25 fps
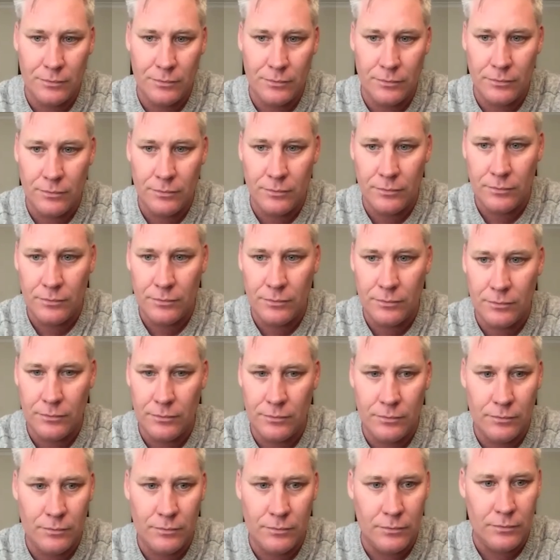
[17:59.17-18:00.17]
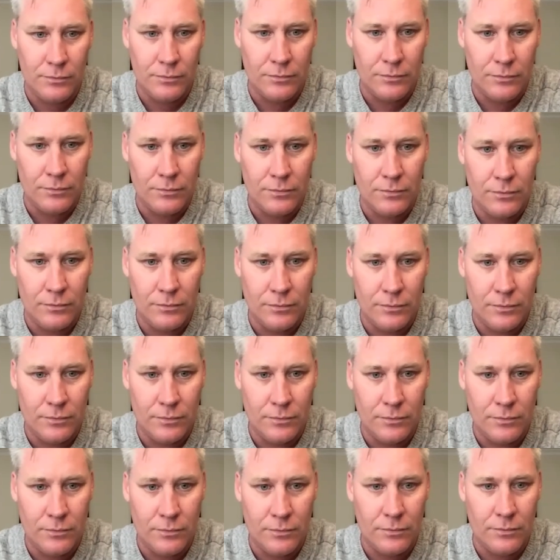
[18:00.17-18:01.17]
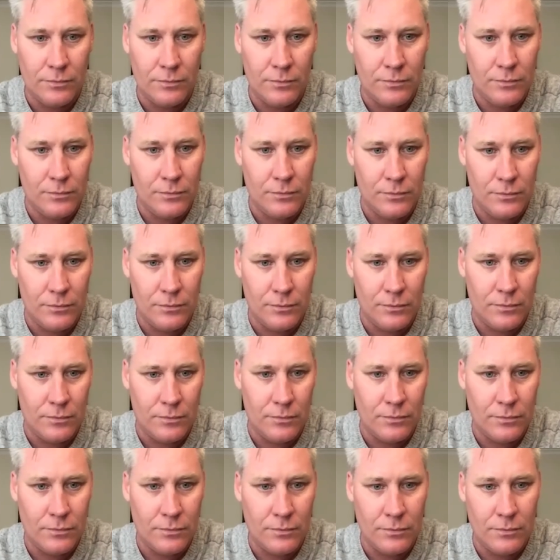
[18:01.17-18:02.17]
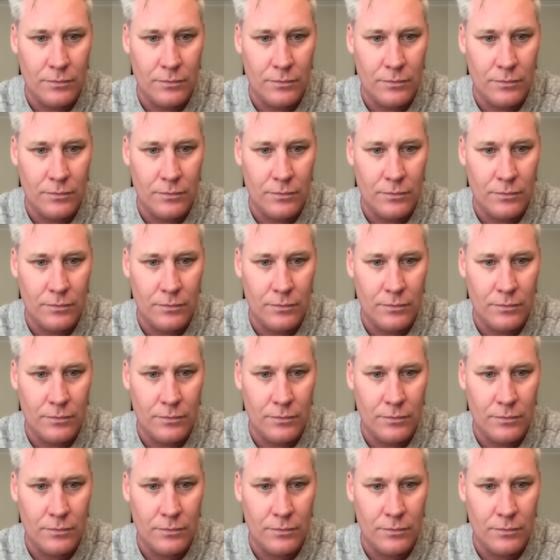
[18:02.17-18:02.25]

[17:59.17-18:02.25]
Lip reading: (not speaking)